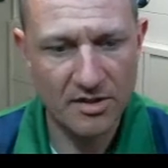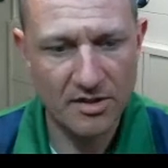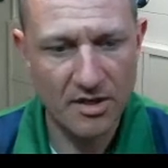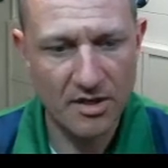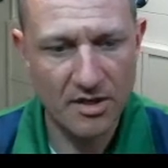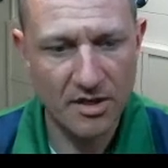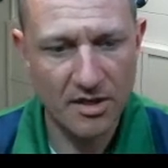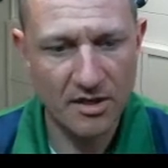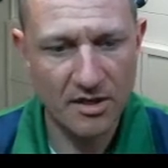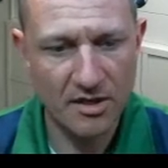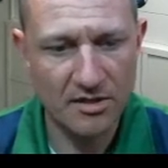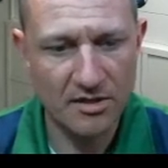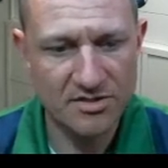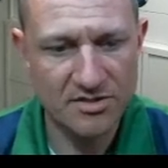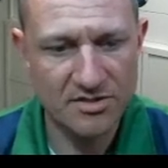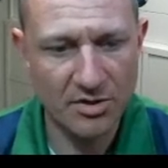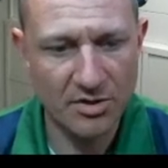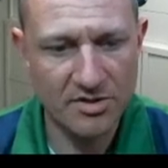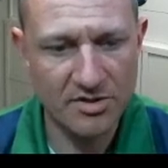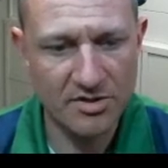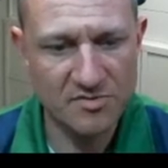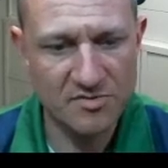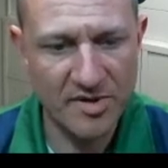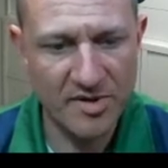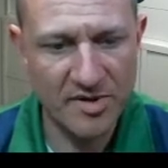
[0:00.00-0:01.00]
And it's
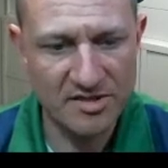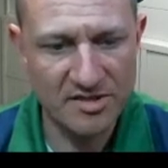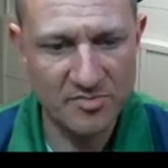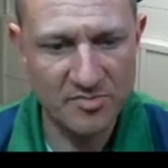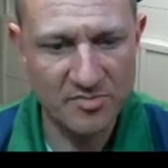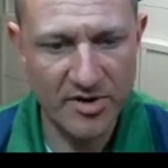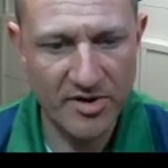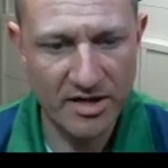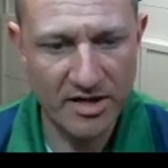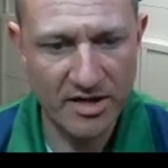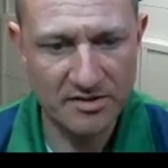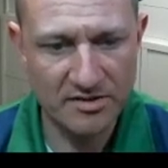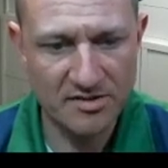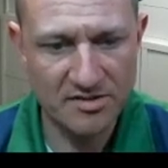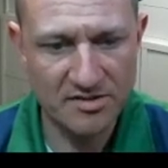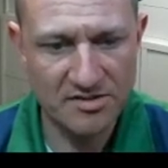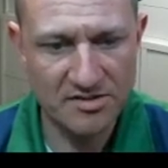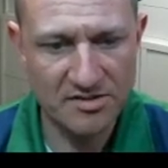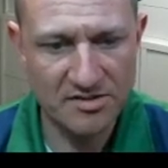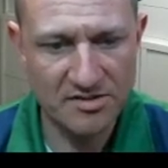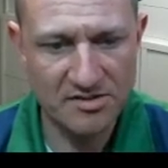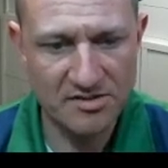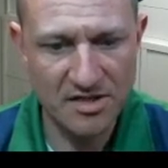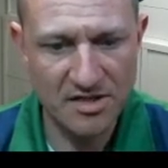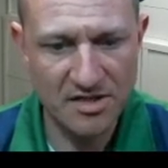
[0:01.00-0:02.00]
always best practice
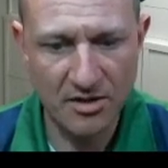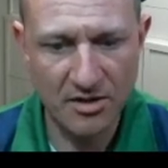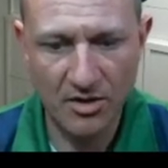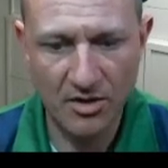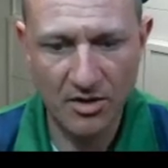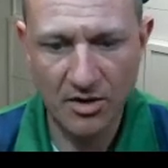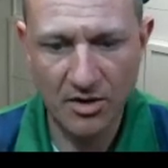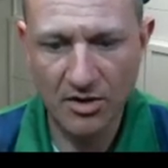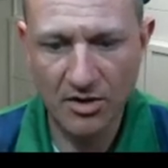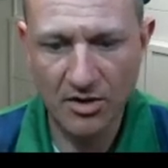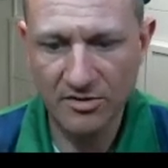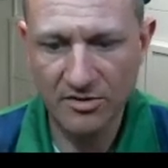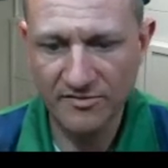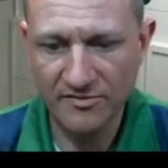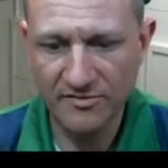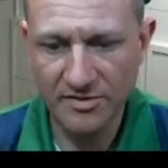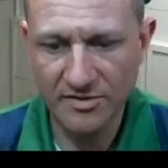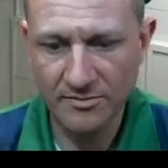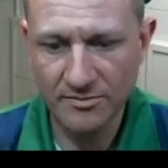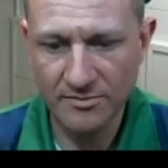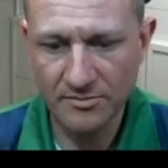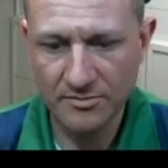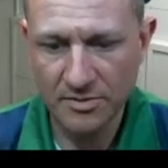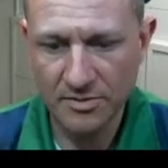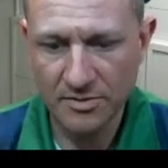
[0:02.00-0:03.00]
to set all of
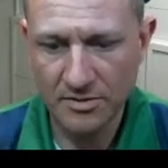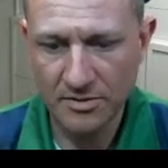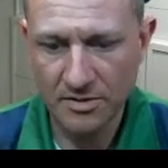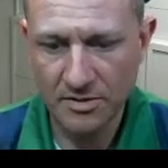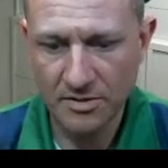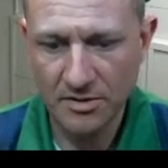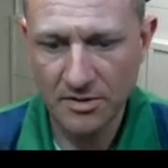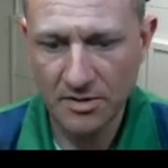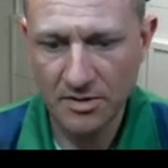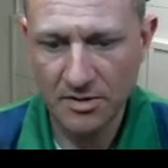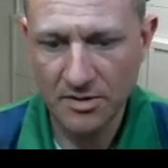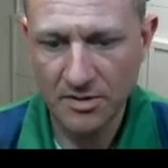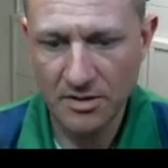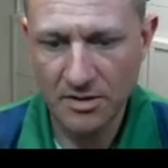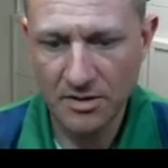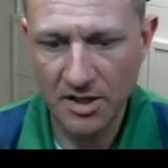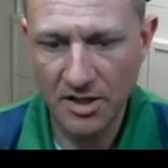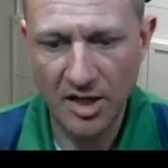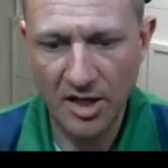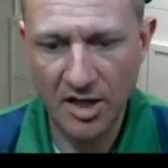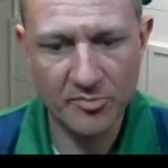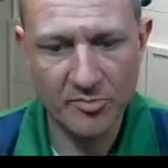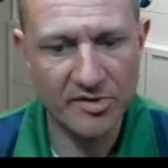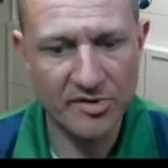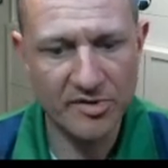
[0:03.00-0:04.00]
them
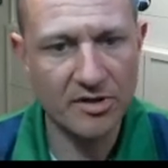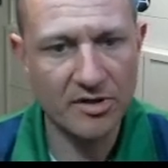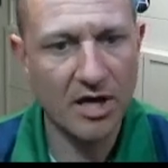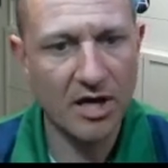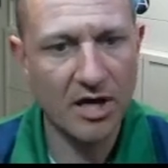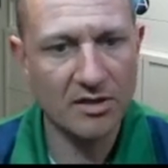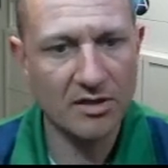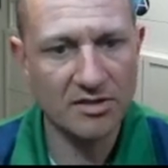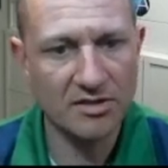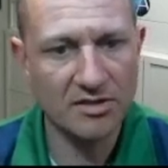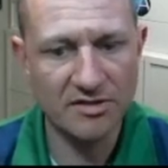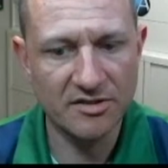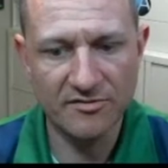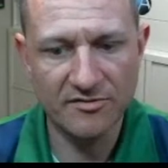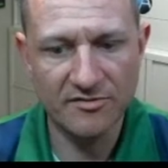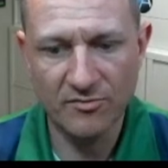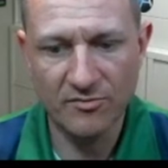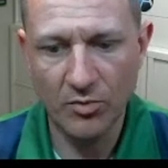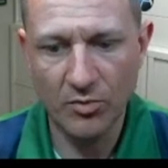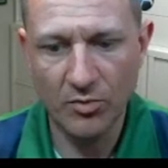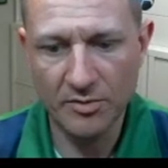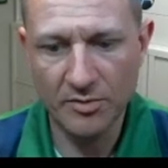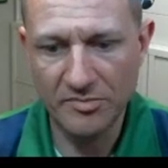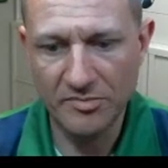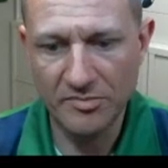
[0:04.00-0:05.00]
up and not leave
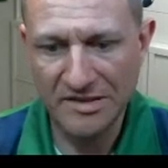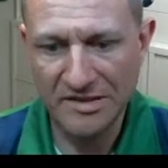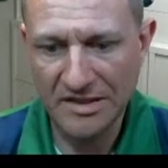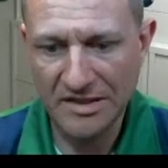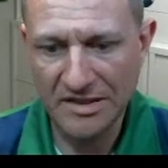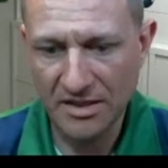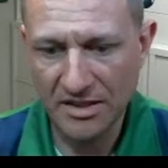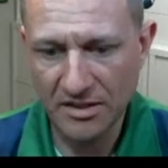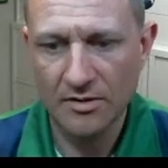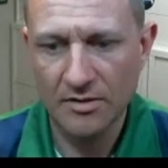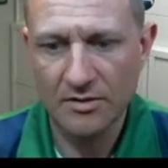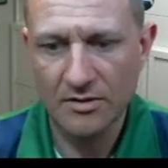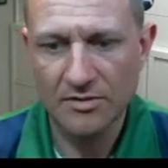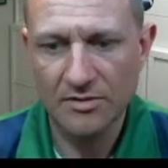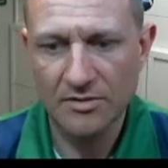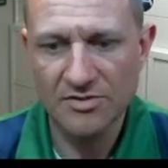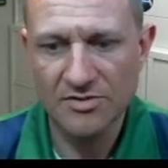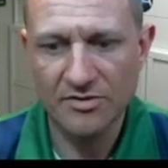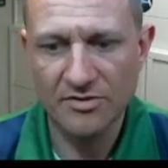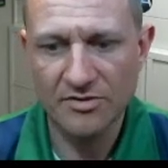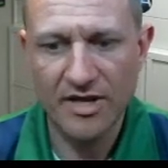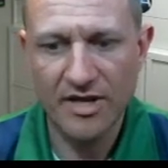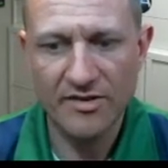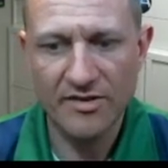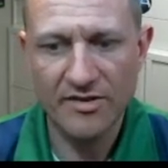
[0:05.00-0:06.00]
one behind. So
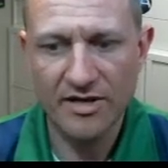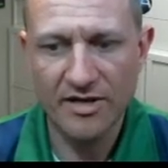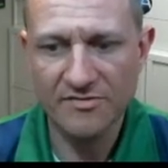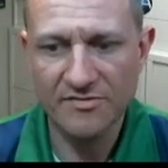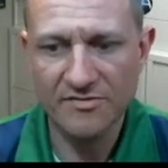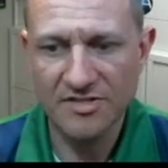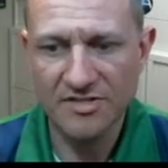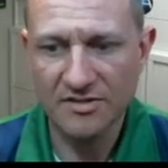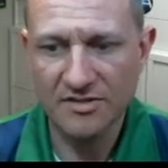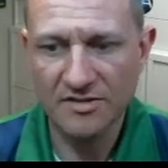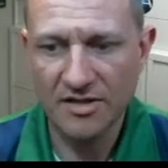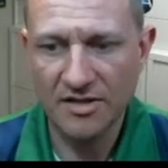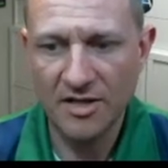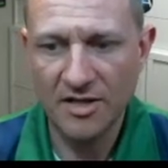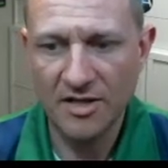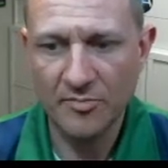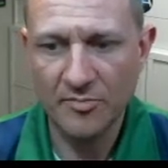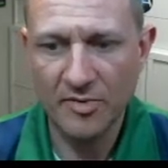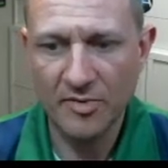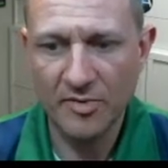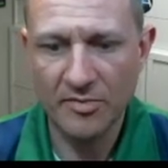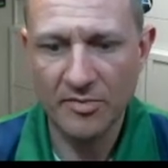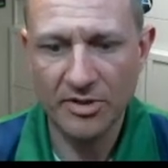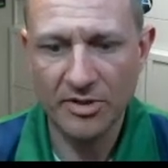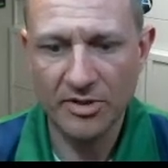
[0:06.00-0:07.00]
now that I've set that up,
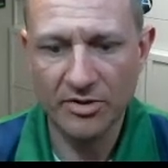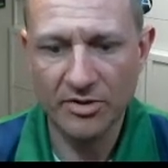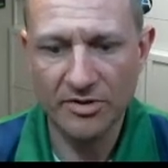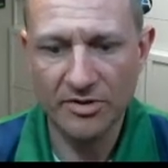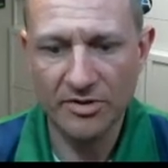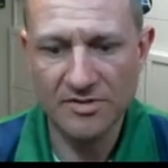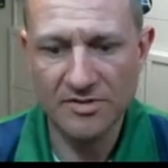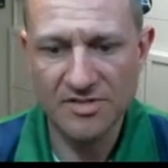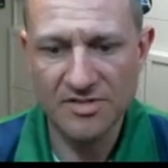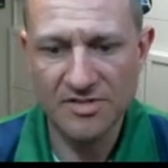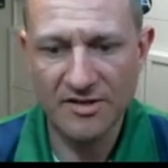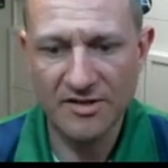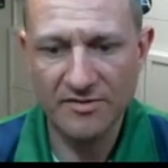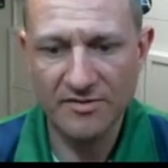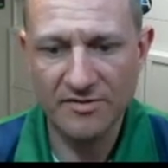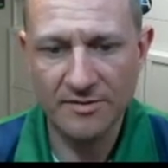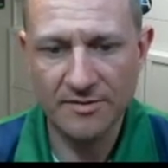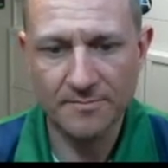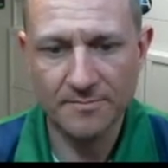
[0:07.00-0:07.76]
I'm going to go ahead and save it.